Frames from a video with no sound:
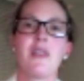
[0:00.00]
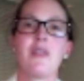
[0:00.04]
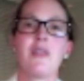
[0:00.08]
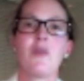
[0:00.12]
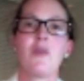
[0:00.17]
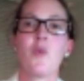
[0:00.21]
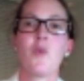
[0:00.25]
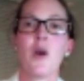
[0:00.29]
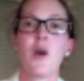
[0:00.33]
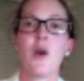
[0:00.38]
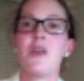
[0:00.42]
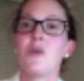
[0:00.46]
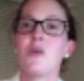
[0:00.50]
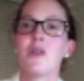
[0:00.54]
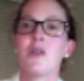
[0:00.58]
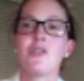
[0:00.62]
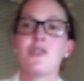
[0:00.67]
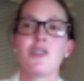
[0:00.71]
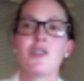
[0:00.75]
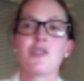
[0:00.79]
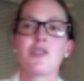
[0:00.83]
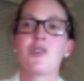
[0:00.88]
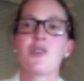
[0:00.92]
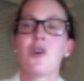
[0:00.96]
where you can
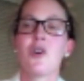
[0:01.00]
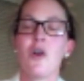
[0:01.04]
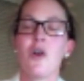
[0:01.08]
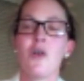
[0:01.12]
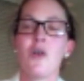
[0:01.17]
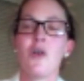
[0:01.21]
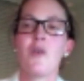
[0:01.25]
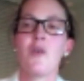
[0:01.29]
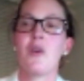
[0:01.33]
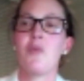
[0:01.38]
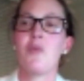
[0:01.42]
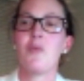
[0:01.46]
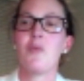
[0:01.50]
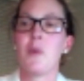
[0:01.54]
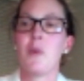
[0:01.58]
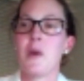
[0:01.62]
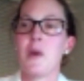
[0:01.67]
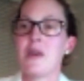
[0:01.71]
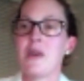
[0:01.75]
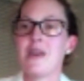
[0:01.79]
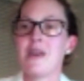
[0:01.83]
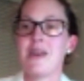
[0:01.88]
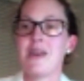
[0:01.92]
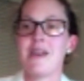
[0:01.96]
just go and
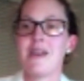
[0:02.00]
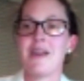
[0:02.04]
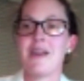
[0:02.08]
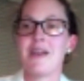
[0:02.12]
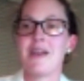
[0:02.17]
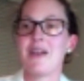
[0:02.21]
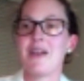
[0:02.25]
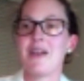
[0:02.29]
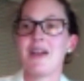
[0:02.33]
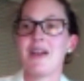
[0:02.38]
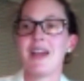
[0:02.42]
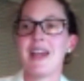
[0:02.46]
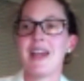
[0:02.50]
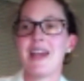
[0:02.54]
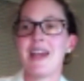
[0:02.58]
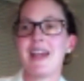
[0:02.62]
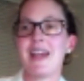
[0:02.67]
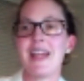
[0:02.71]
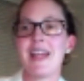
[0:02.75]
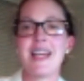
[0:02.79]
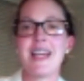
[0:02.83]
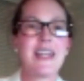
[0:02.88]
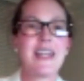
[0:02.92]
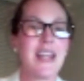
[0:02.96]
be
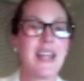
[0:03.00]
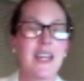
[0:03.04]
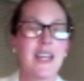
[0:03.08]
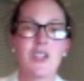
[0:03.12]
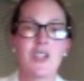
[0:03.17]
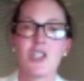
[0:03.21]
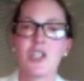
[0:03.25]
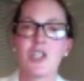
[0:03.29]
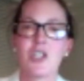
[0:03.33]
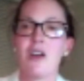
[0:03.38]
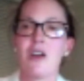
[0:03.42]
in nature.